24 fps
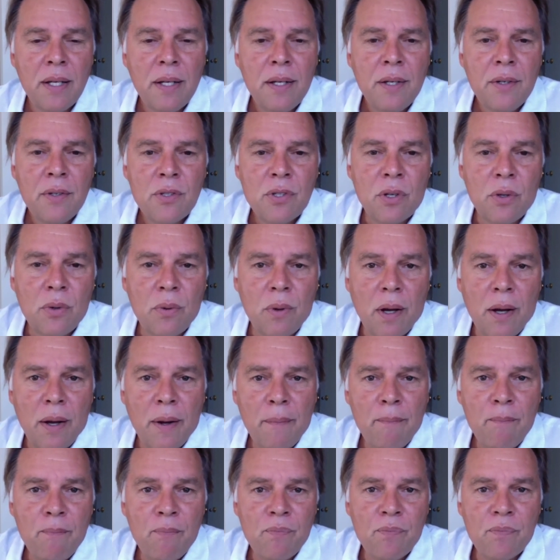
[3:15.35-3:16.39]
So
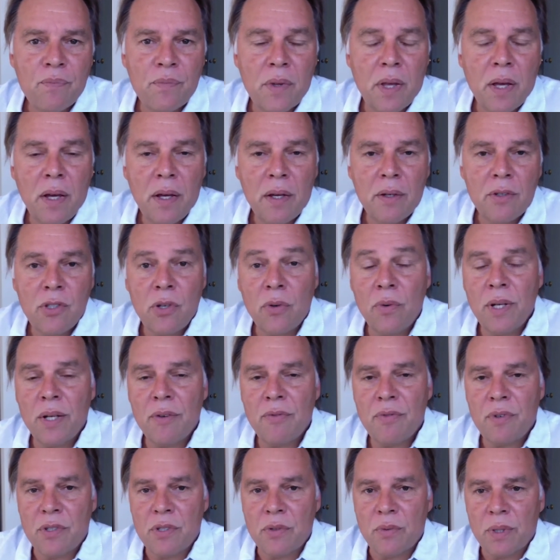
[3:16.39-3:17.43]
tone deaf
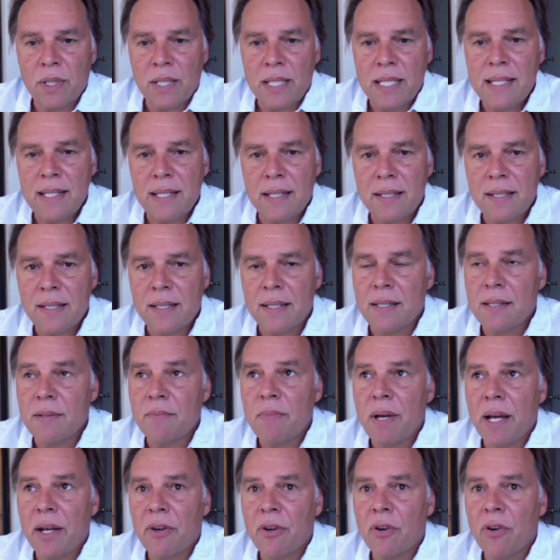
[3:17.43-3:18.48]
doesn't really exist. It's a
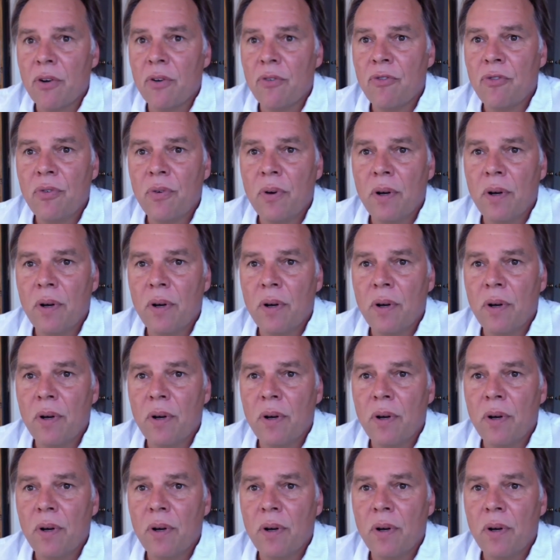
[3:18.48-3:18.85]
matter of